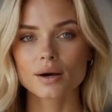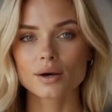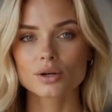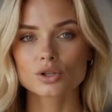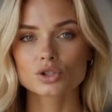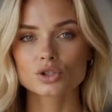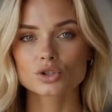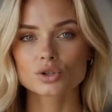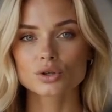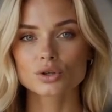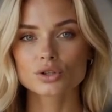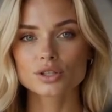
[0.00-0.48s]

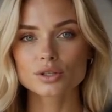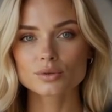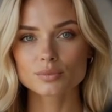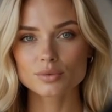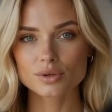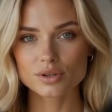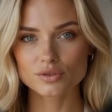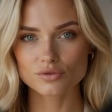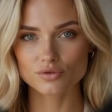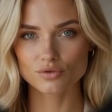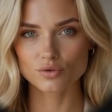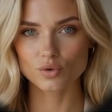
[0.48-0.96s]
Should it
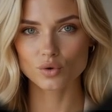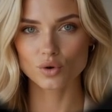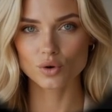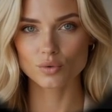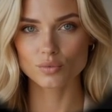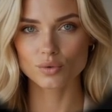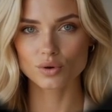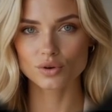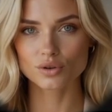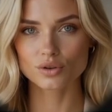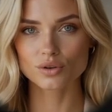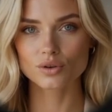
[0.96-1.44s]
be
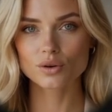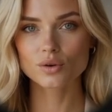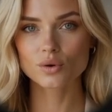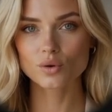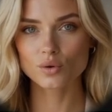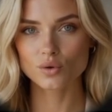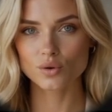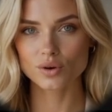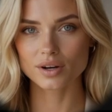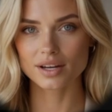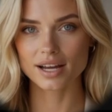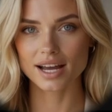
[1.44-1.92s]
formal
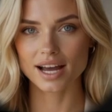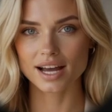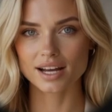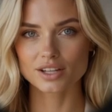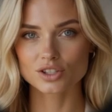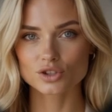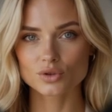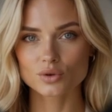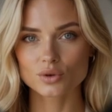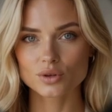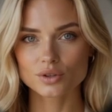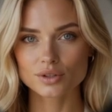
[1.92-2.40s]
or
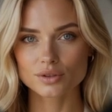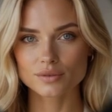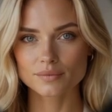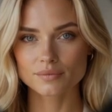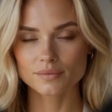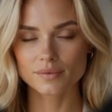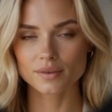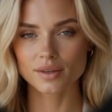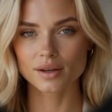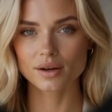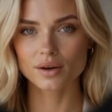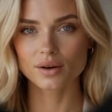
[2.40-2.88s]
casual?
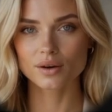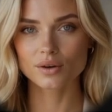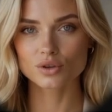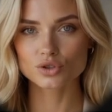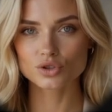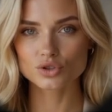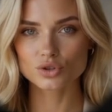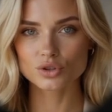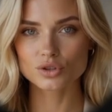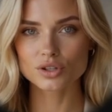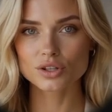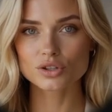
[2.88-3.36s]

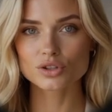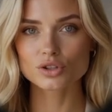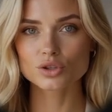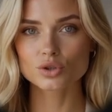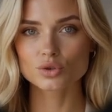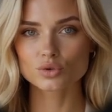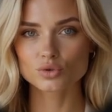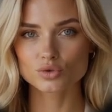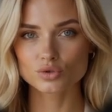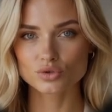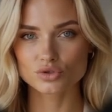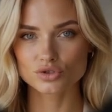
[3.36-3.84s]
Should it
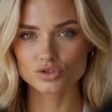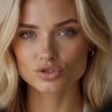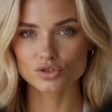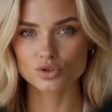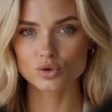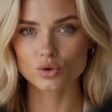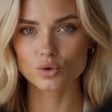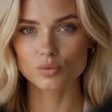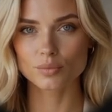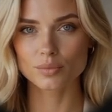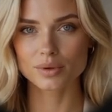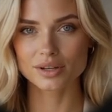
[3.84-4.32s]
use
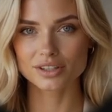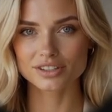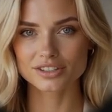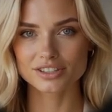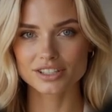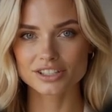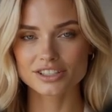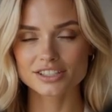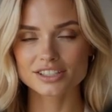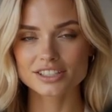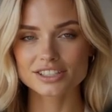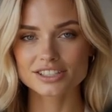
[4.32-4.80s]
your
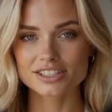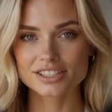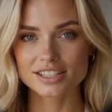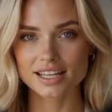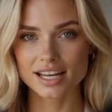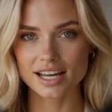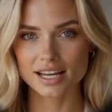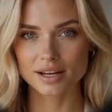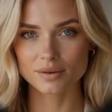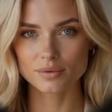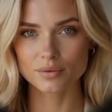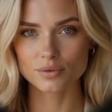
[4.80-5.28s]
business's
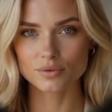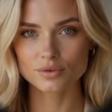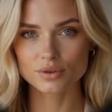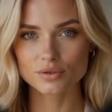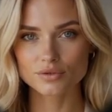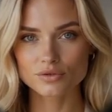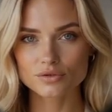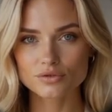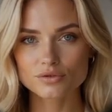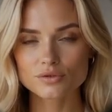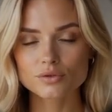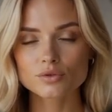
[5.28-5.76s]
name
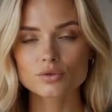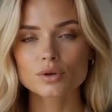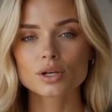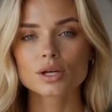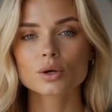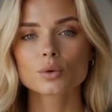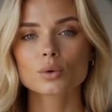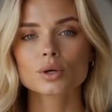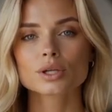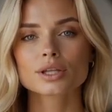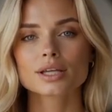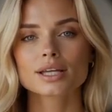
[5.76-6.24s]

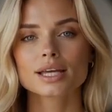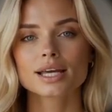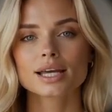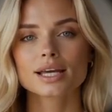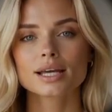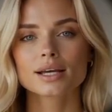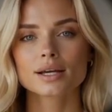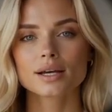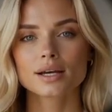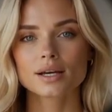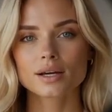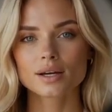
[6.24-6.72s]

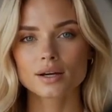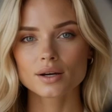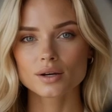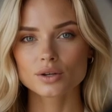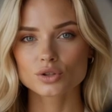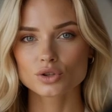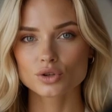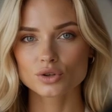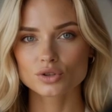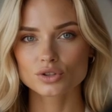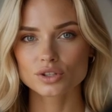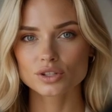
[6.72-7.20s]
frequently?
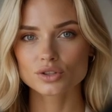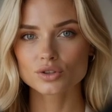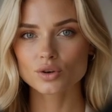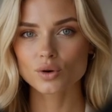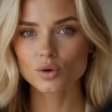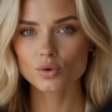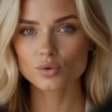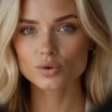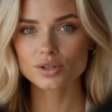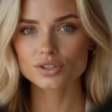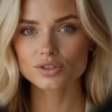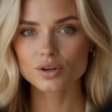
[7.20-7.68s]
Should it
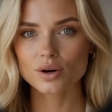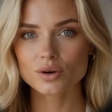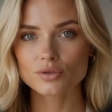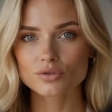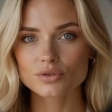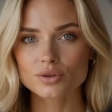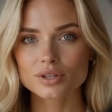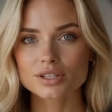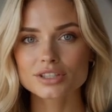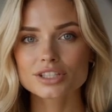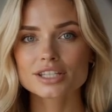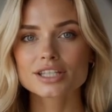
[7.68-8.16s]
always
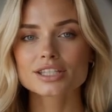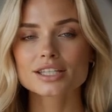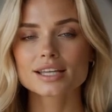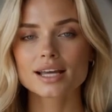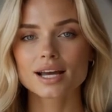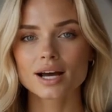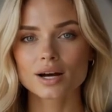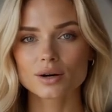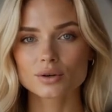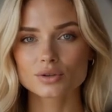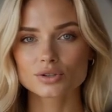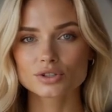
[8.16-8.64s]
offer a
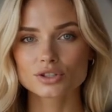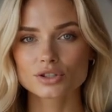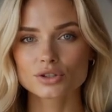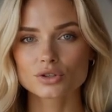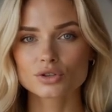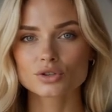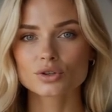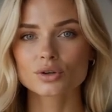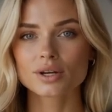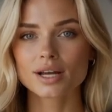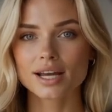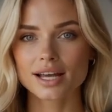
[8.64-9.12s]
discount
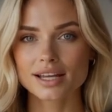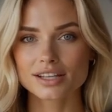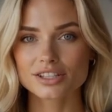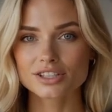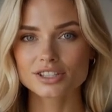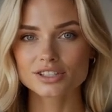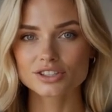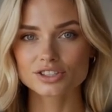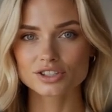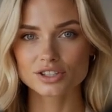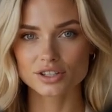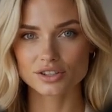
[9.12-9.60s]
to
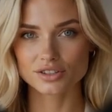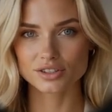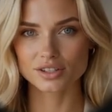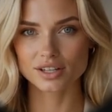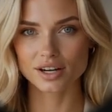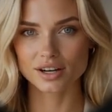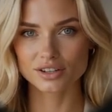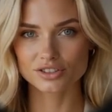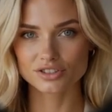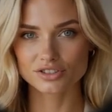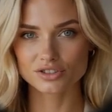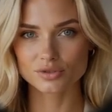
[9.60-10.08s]
hesitant
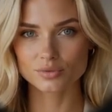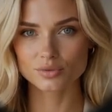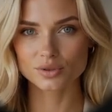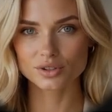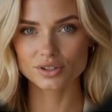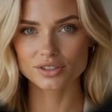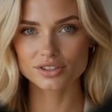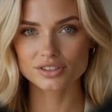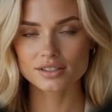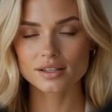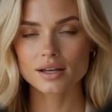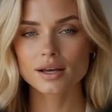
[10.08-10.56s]

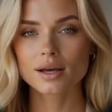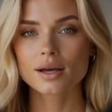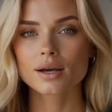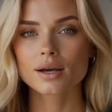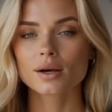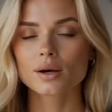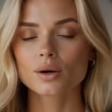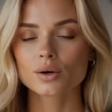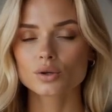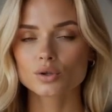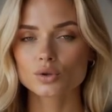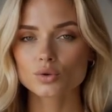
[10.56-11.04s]
customers?
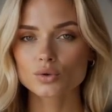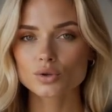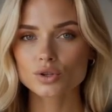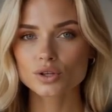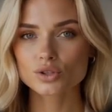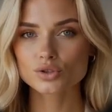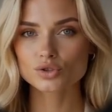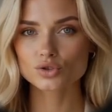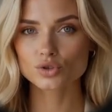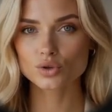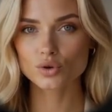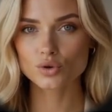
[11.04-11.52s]
You
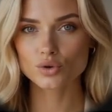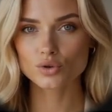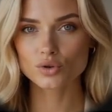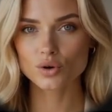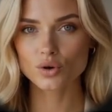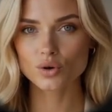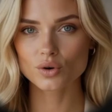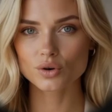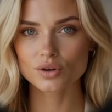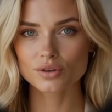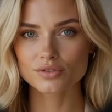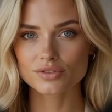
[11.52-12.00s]
control
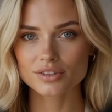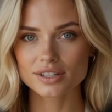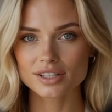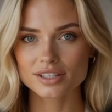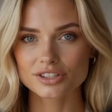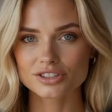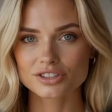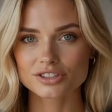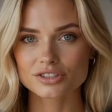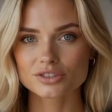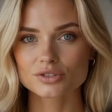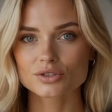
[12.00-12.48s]
all of
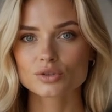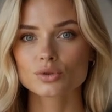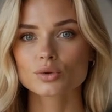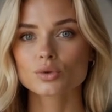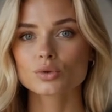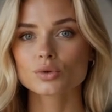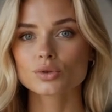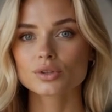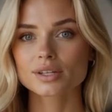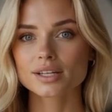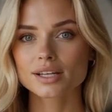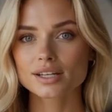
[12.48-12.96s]
this
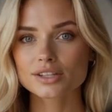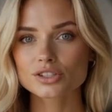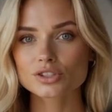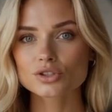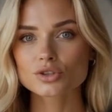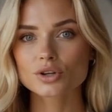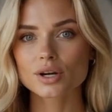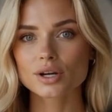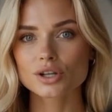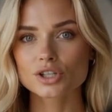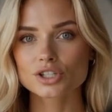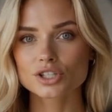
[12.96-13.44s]
through the
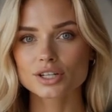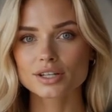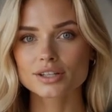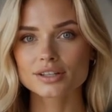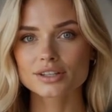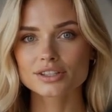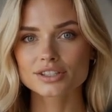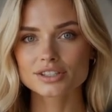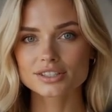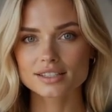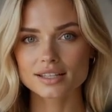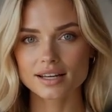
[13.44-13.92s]

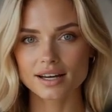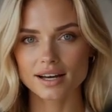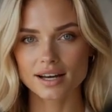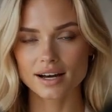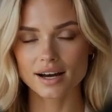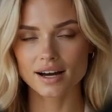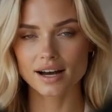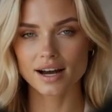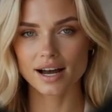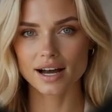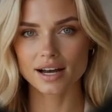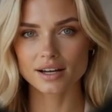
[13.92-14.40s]
instructions.
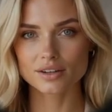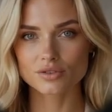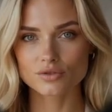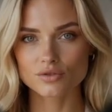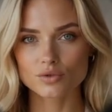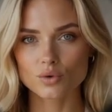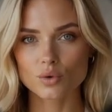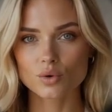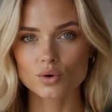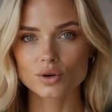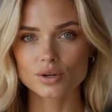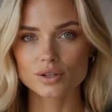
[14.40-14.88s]
And
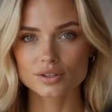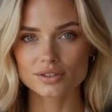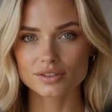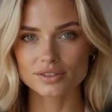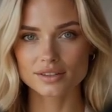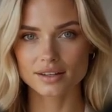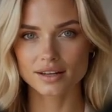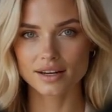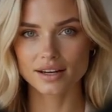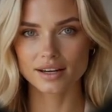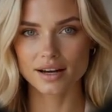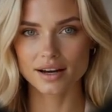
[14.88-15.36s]
fourth,
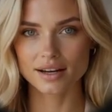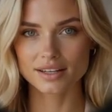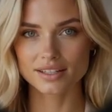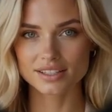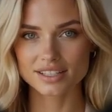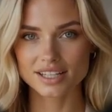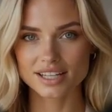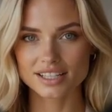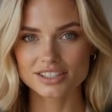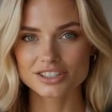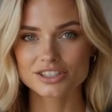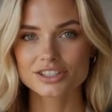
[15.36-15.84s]

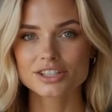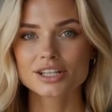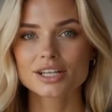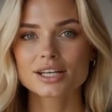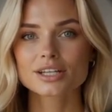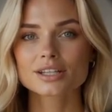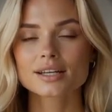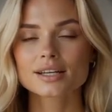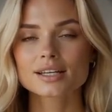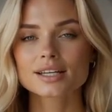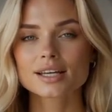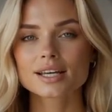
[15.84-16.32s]
test
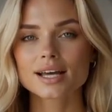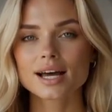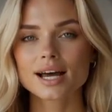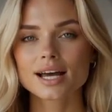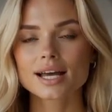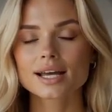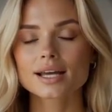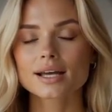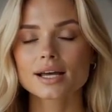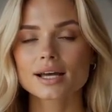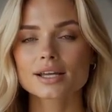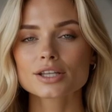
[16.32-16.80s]
it
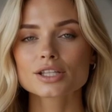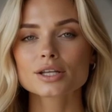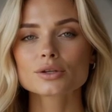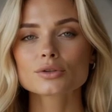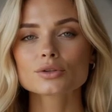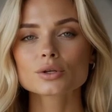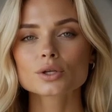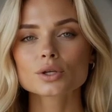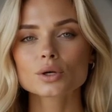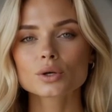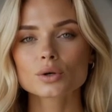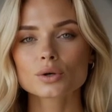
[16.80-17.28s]
like a
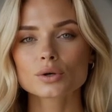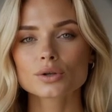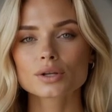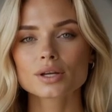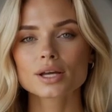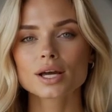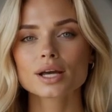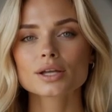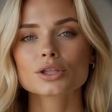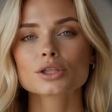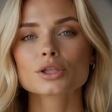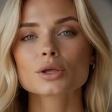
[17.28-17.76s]

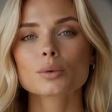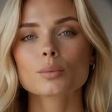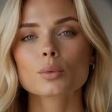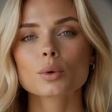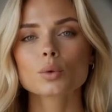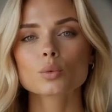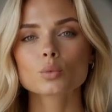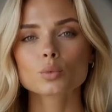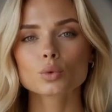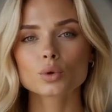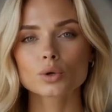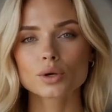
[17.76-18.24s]
difficult
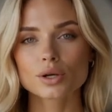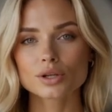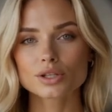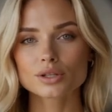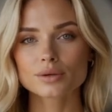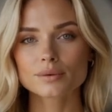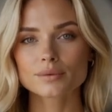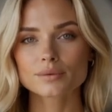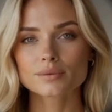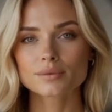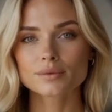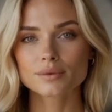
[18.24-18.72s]
customer would.